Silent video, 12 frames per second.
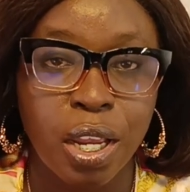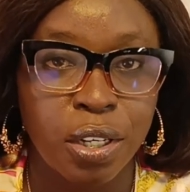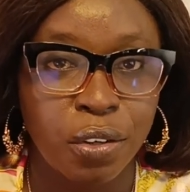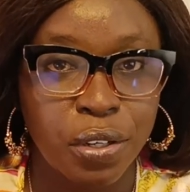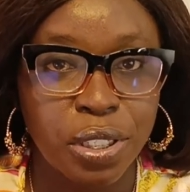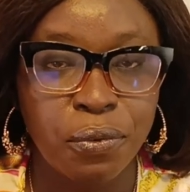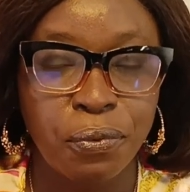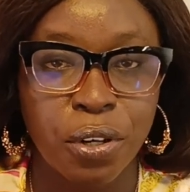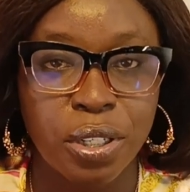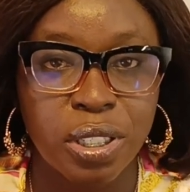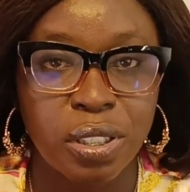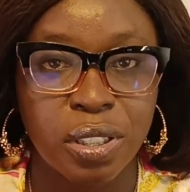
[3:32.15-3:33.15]
The reason
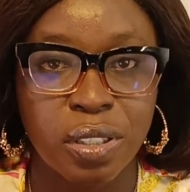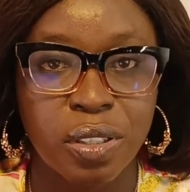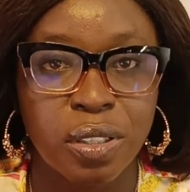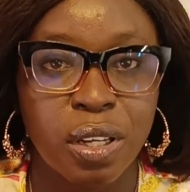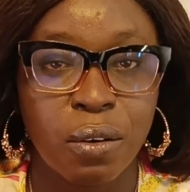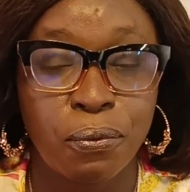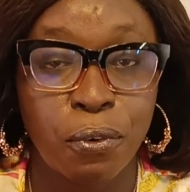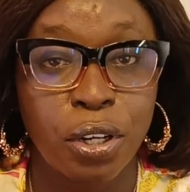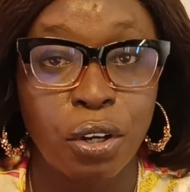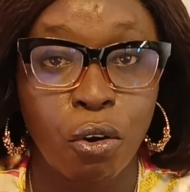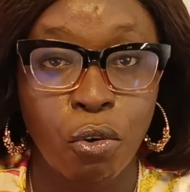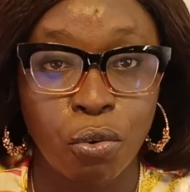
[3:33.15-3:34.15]
for this is for
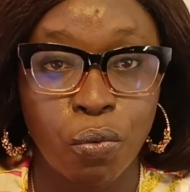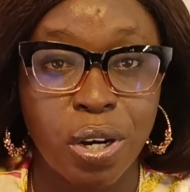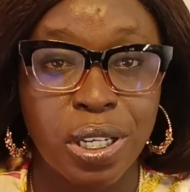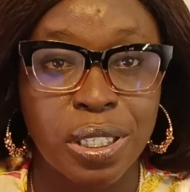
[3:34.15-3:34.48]
the old one